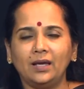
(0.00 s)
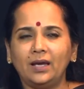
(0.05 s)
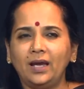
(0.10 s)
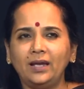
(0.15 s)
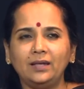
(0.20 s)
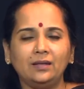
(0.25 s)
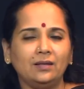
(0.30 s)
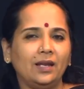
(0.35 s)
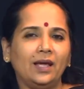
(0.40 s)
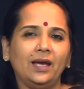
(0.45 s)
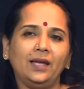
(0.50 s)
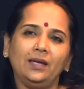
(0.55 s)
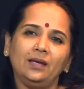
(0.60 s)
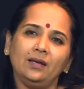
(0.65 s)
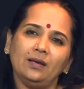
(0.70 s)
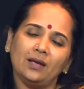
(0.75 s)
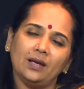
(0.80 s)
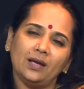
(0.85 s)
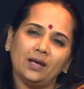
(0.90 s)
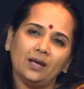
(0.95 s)
And
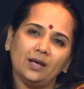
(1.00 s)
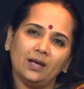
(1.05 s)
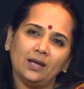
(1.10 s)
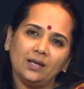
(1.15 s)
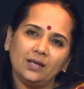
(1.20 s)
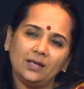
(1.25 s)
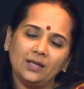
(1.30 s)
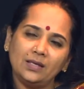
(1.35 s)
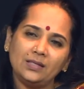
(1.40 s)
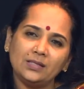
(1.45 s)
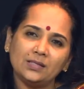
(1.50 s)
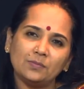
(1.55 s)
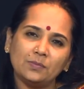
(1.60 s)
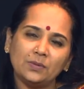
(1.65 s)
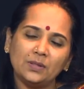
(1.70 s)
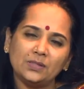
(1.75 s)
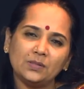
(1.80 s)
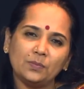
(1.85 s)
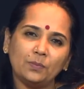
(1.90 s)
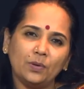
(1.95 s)
Laya is
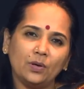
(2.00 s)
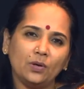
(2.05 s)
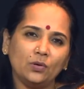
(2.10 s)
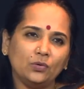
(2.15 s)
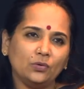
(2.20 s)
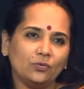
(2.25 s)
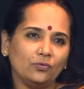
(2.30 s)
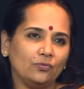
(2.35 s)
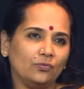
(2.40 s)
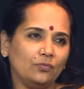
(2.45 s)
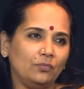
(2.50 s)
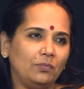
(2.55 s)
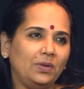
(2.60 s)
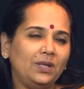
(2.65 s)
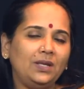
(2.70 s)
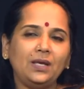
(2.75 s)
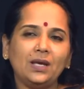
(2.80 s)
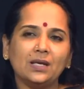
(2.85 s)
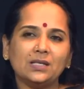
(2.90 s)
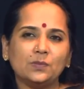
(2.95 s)
a part of
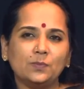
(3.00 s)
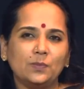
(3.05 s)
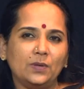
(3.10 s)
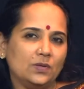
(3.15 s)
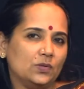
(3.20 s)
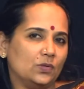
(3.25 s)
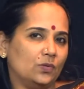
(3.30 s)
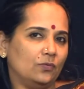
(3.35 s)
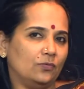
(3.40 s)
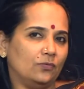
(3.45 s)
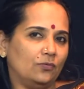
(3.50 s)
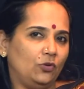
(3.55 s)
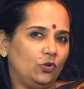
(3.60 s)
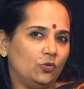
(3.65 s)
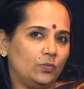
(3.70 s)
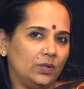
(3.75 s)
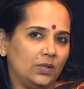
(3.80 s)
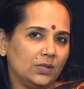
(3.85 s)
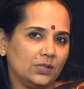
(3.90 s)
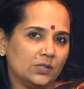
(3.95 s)
many aspects of
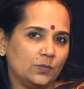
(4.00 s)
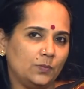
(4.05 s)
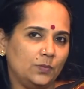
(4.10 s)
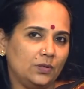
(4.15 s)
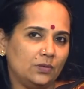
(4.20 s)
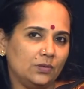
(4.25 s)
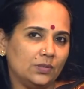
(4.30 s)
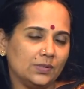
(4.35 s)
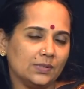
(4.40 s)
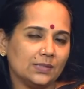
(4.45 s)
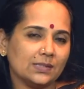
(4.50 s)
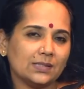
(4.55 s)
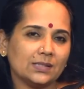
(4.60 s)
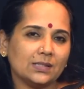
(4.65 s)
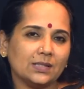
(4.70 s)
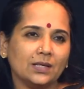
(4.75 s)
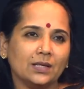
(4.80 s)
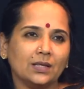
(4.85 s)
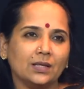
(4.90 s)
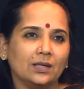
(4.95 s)
human experience,
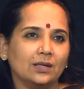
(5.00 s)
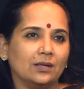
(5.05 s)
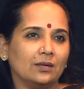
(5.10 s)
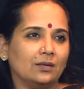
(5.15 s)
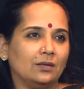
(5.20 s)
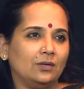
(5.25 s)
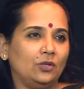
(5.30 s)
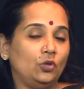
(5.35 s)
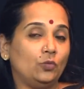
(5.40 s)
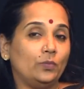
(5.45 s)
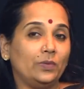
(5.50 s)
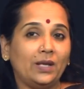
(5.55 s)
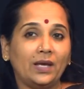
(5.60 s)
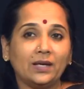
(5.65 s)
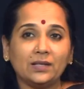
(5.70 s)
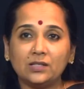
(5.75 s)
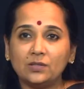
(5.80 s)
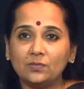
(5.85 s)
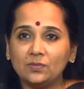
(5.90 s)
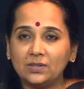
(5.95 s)
human
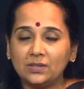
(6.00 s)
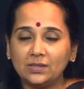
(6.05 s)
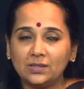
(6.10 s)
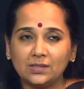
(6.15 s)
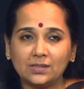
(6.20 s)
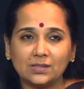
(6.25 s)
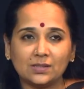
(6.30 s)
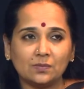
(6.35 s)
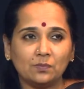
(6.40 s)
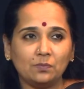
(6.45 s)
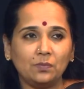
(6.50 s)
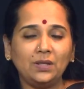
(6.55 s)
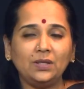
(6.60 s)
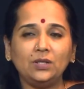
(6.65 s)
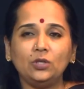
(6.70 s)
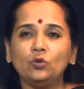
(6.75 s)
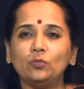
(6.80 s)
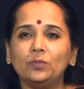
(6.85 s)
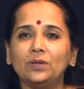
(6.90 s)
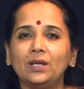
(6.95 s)
activities.
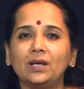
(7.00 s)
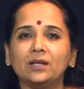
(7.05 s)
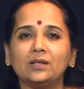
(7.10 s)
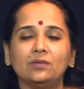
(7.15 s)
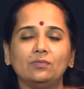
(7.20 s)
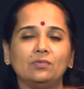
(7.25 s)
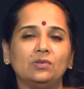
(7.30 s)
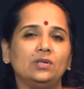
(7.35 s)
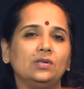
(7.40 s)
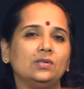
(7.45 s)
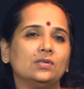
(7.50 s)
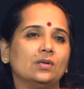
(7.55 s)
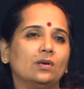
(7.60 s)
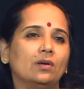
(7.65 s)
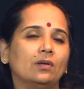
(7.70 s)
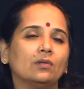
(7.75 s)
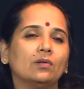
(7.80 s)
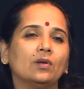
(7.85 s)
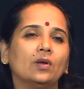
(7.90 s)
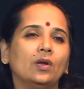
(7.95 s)
Many human activities
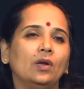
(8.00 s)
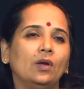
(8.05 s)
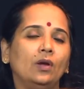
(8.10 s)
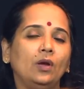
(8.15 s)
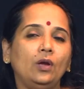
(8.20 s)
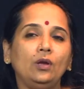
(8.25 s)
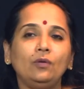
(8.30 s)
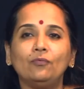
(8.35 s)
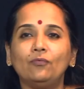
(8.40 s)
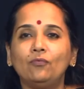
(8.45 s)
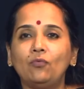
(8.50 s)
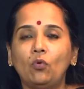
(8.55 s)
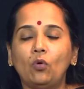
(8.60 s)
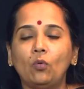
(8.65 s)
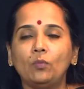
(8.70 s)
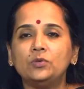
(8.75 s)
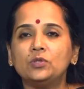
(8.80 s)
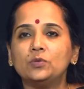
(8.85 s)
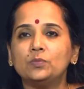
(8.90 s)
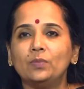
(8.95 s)
are
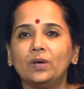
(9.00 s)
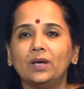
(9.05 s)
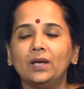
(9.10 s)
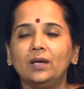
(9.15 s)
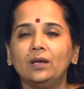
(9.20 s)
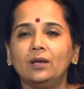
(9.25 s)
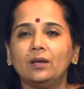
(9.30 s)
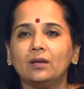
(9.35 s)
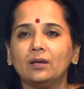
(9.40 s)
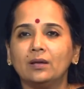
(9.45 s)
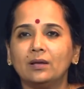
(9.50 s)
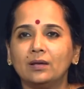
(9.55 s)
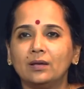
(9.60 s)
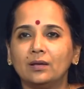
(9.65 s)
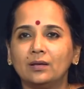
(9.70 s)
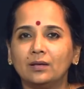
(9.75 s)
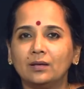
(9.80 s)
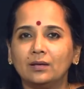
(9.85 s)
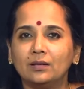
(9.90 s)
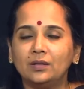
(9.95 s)
informed by
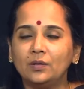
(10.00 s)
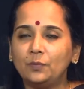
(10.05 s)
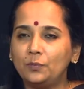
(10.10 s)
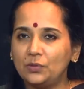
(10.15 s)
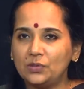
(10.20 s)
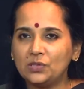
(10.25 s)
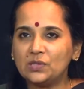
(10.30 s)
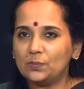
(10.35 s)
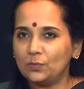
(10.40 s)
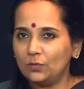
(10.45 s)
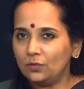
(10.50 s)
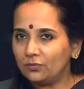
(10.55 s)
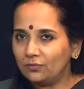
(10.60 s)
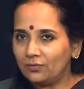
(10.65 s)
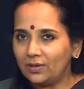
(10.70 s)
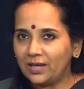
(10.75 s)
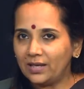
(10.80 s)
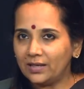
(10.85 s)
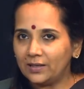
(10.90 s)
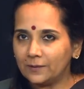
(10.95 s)
the principle of
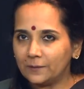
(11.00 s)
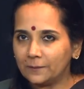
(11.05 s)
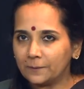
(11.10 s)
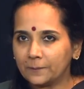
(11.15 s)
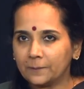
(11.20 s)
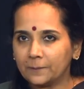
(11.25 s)
Laya.